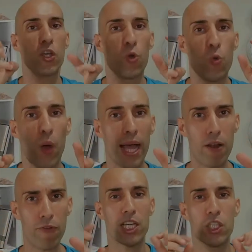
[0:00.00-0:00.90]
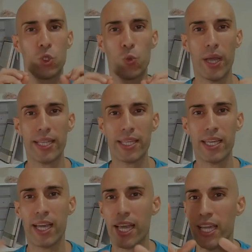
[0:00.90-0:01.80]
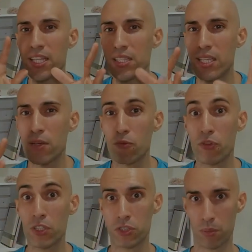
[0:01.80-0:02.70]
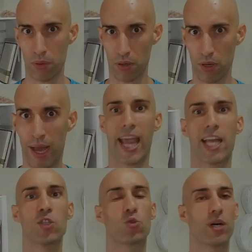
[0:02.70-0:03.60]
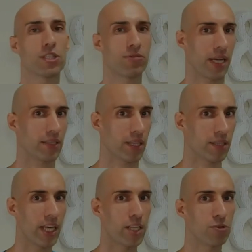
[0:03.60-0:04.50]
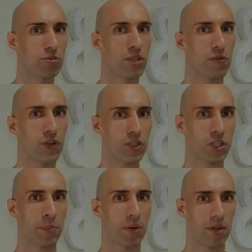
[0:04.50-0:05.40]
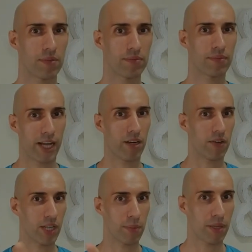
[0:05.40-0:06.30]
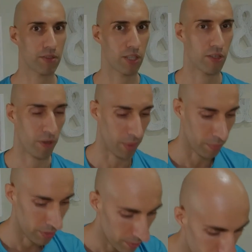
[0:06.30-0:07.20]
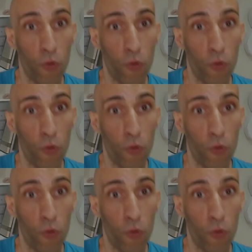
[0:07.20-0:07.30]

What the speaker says: Your wealth is waiting in the invisible. And to attract it into the visible, I gotta read it because I don't remember.